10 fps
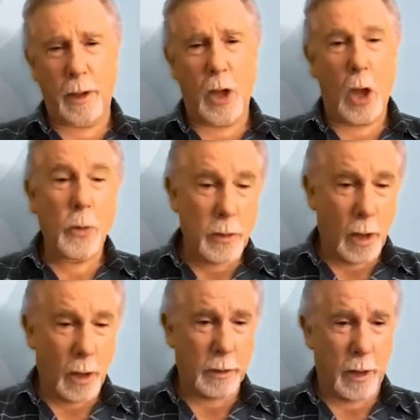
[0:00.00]
go to a
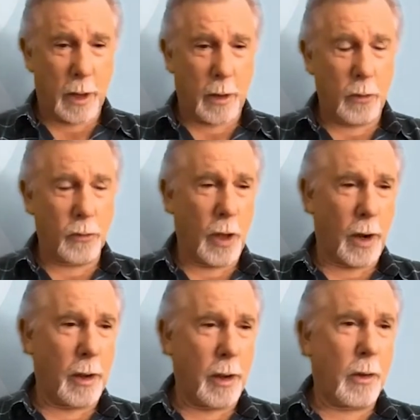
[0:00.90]
doctor who's got to